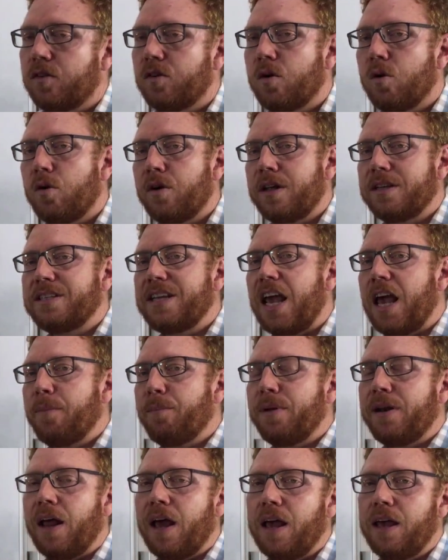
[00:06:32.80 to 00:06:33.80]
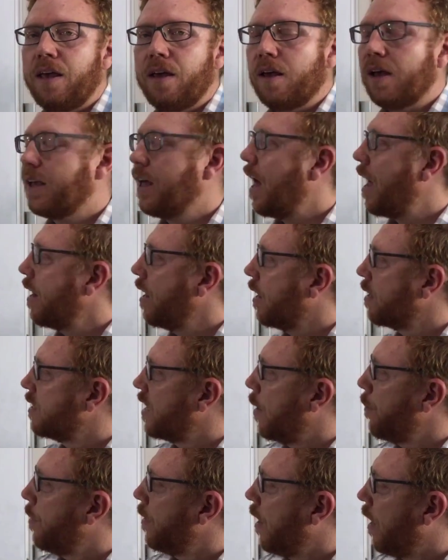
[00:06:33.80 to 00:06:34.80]
is called a tamponade, a cardiac
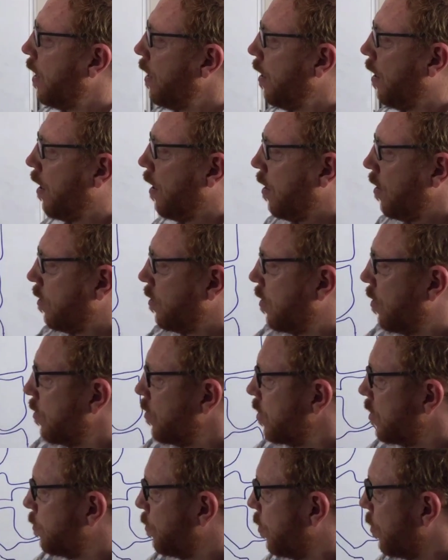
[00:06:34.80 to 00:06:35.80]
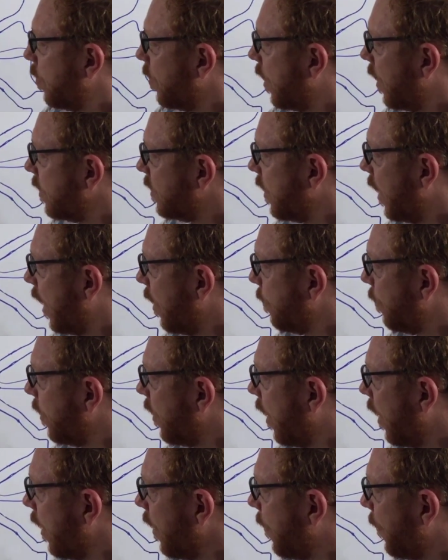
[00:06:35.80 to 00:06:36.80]
tamponade. So I'll just put a
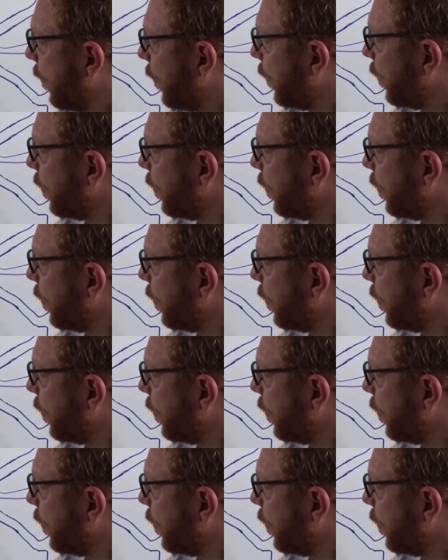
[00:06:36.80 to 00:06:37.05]
tamponade,